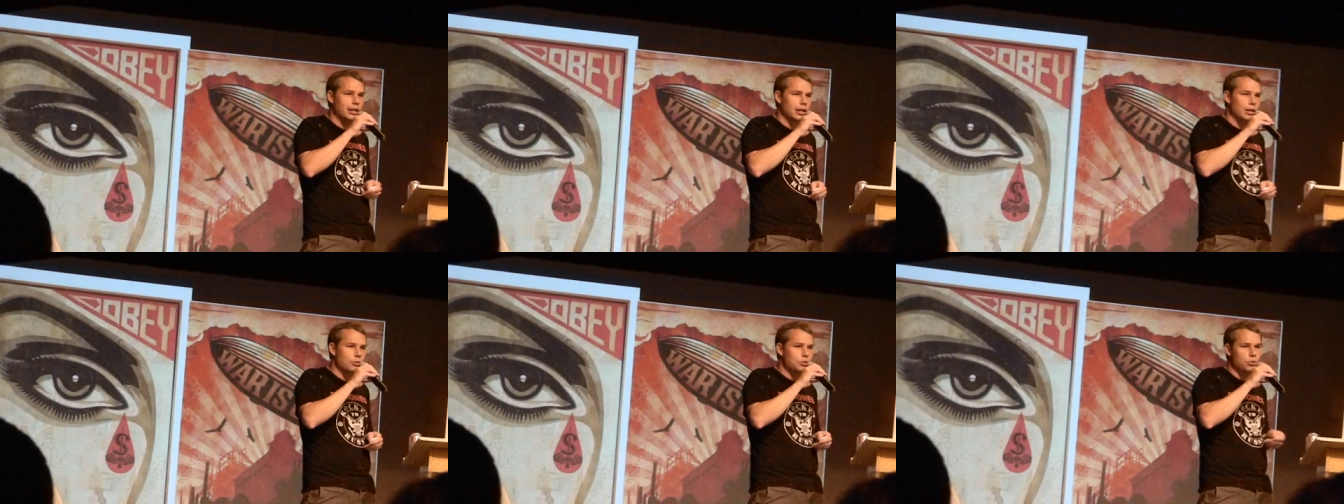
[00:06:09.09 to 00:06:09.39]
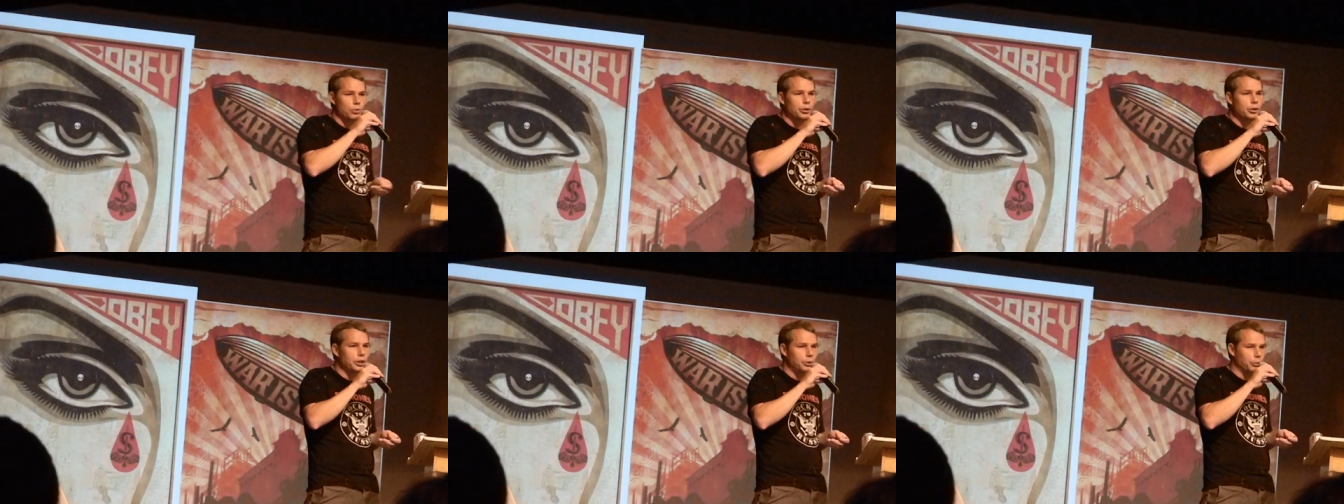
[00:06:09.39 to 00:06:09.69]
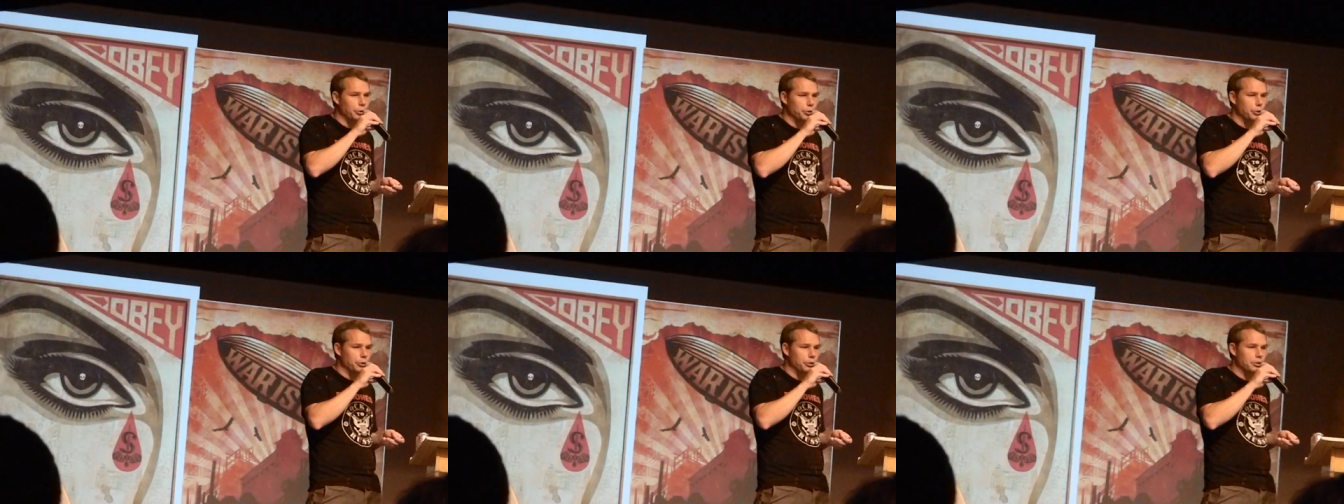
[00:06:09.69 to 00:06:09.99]
It was really
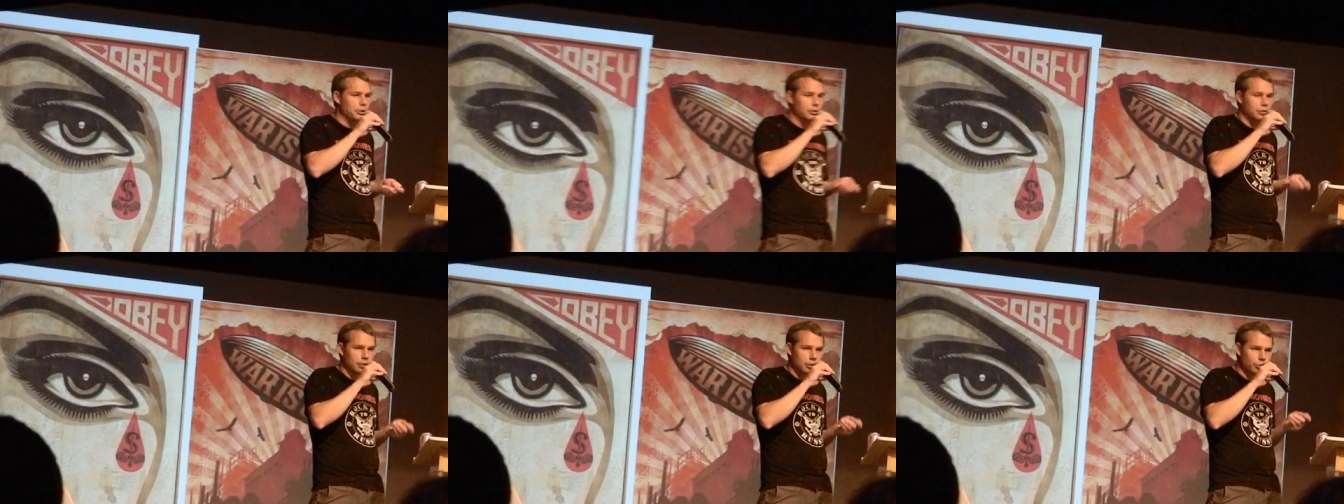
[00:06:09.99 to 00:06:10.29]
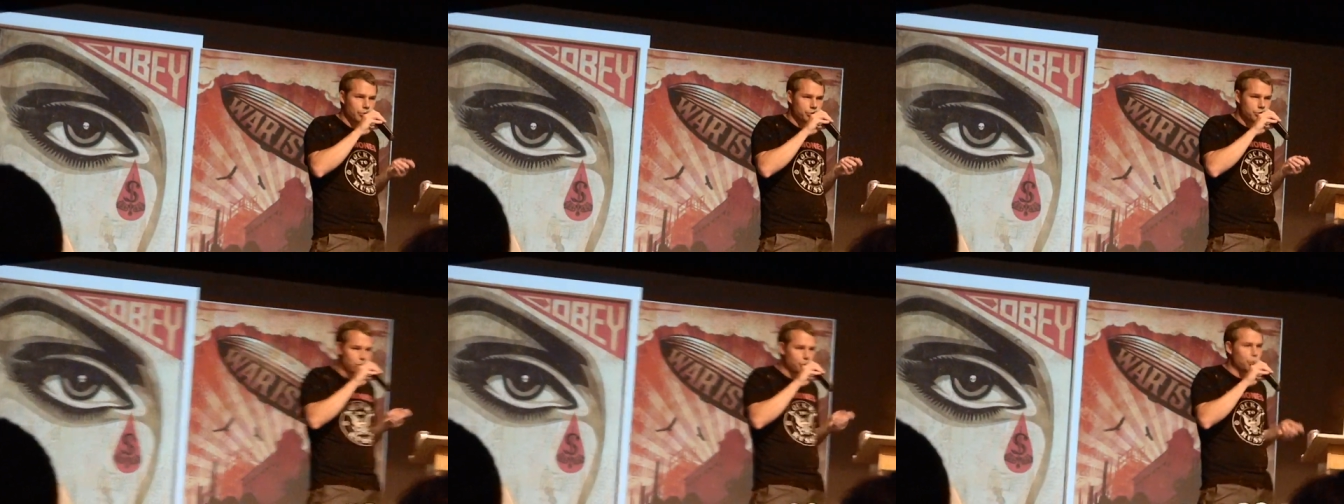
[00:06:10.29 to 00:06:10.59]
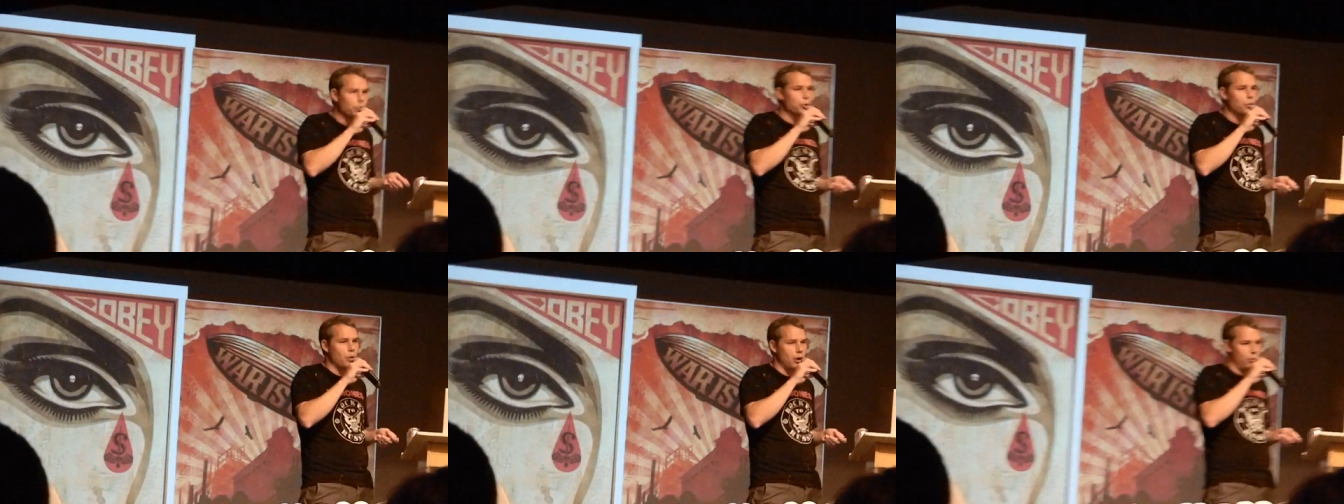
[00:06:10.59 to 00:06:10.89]
rude. It was
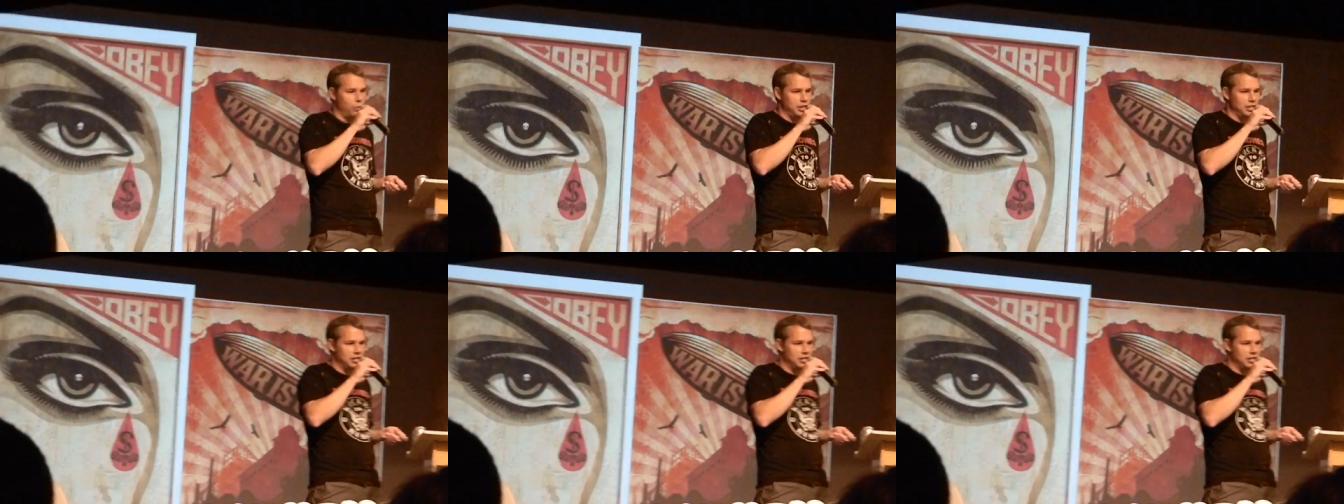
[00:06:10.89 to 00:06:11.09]
rude what we